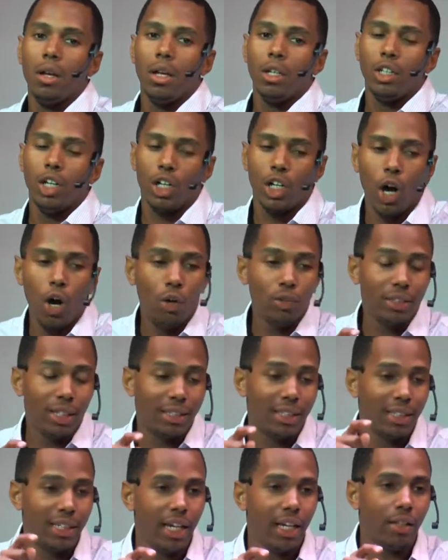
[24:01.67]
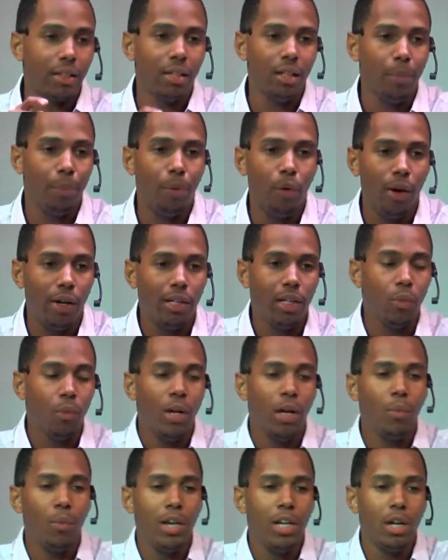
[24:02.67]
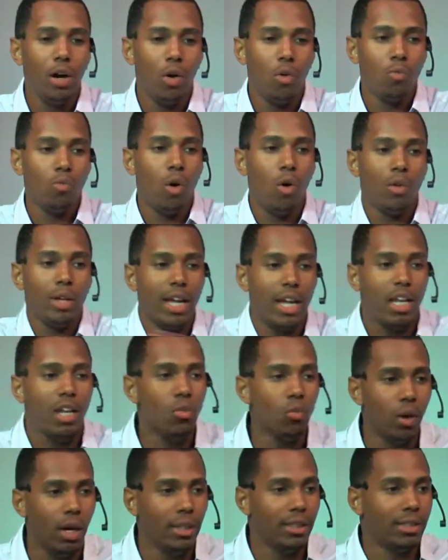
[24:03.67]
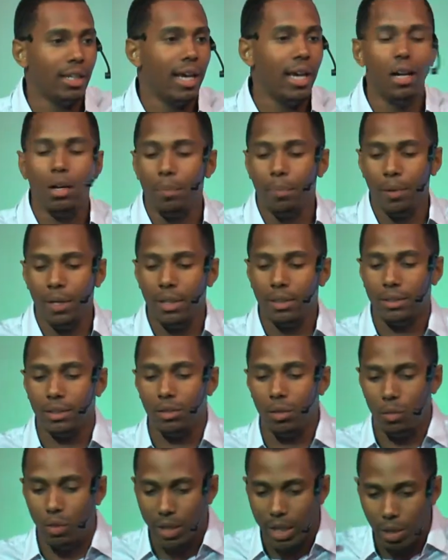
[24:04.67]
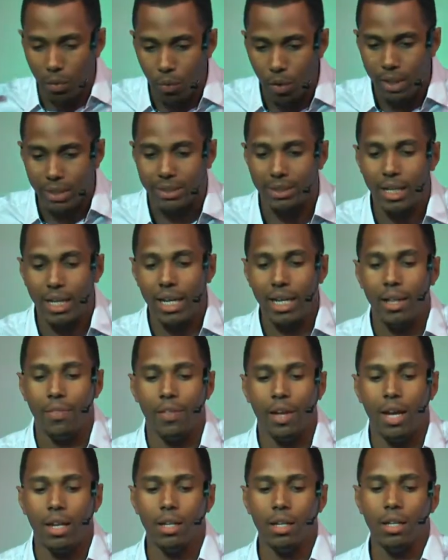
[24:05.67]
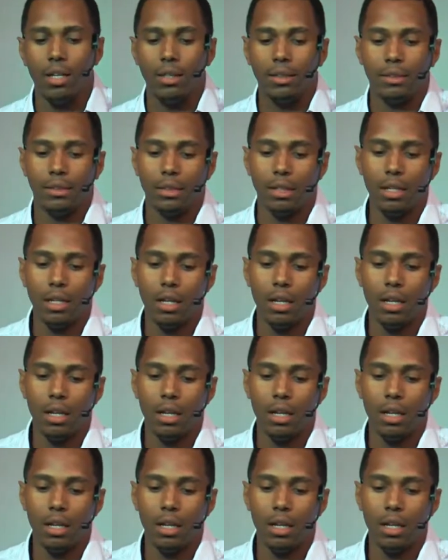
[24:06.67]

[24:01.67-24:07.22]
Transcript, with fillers: To cause us to get to the point to where we don't want anyone to help us, don't want anyone to say anything to us.